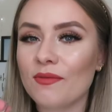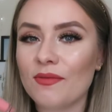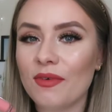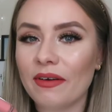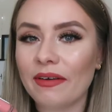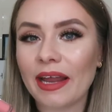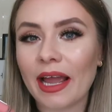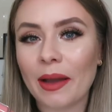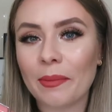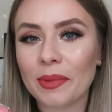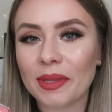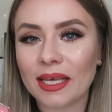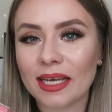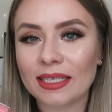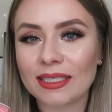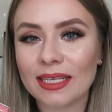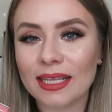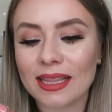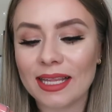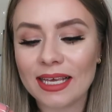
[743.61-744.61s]
very happy
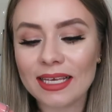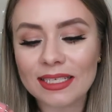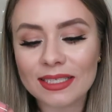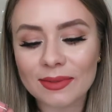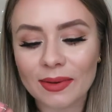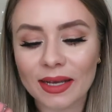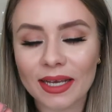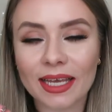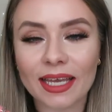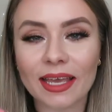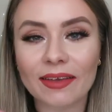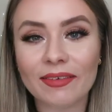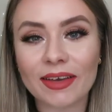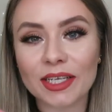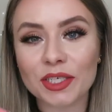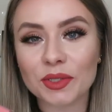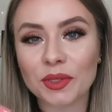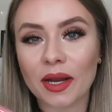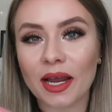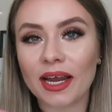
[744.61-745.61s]
that it's in this so I can give
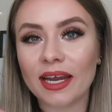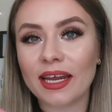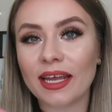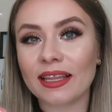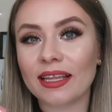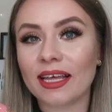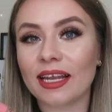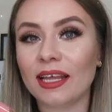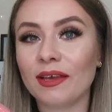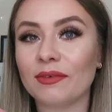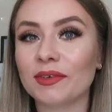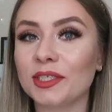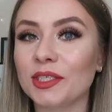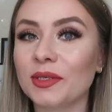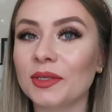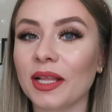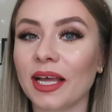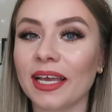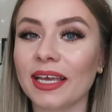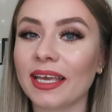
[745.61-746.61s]
it a try and then if I
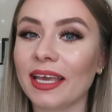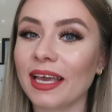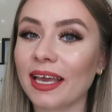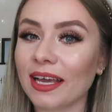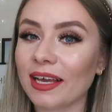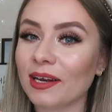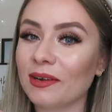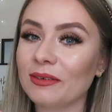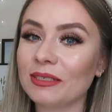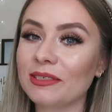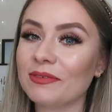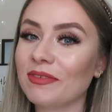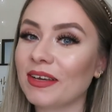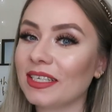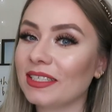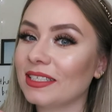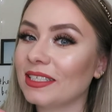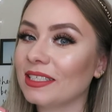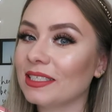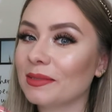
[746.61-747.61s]
do like it I can always
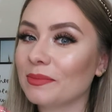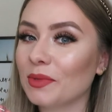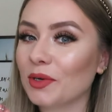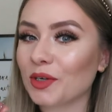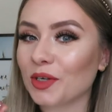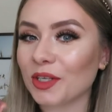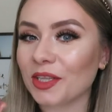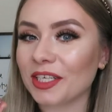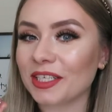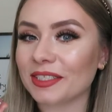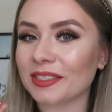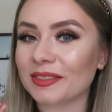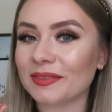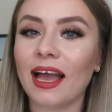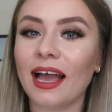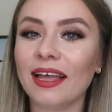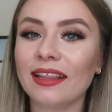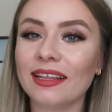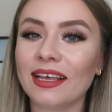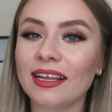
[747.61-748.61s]
invest in some more colours.
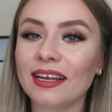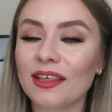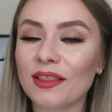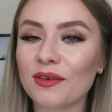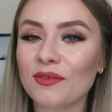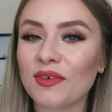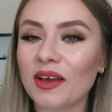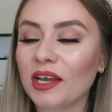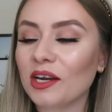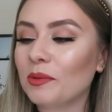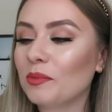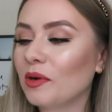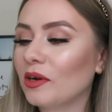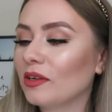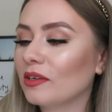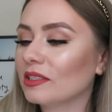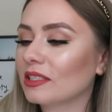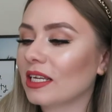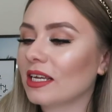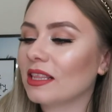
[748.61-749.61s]
And then the final
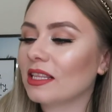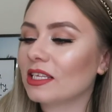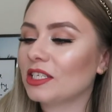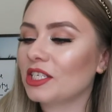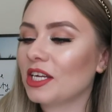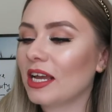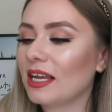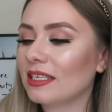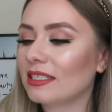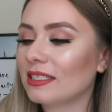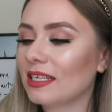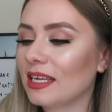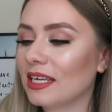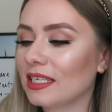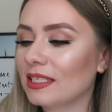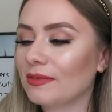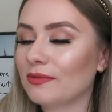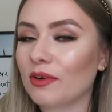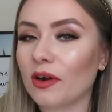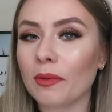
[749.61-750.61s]
product in the chest
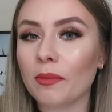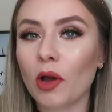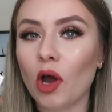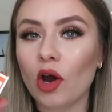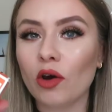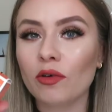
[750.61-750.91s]
is from